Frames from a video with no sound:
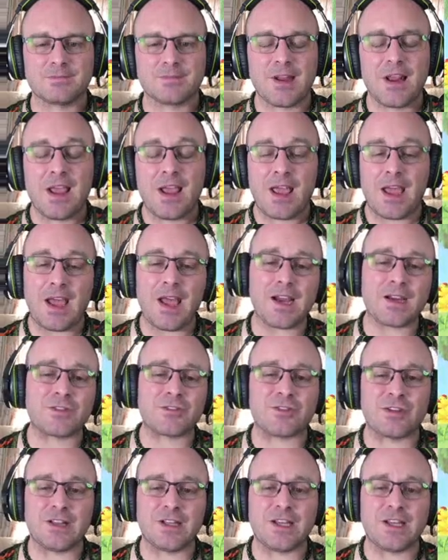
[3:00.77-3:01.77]

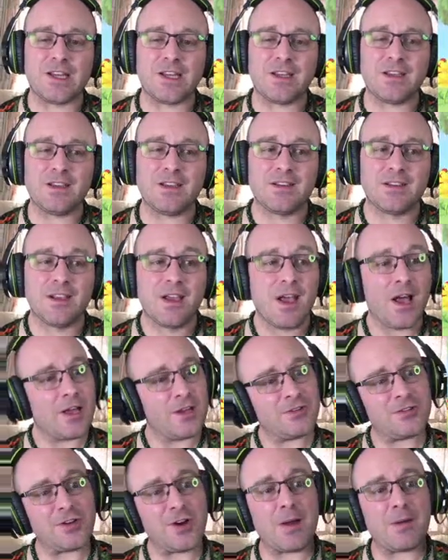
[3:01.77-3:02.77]
Actually, a shop
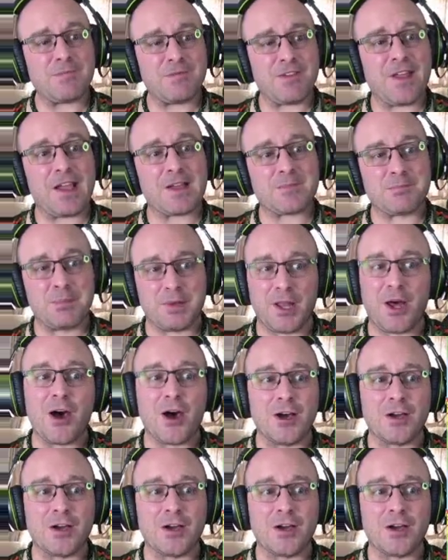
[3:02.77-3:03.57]
vac belongs in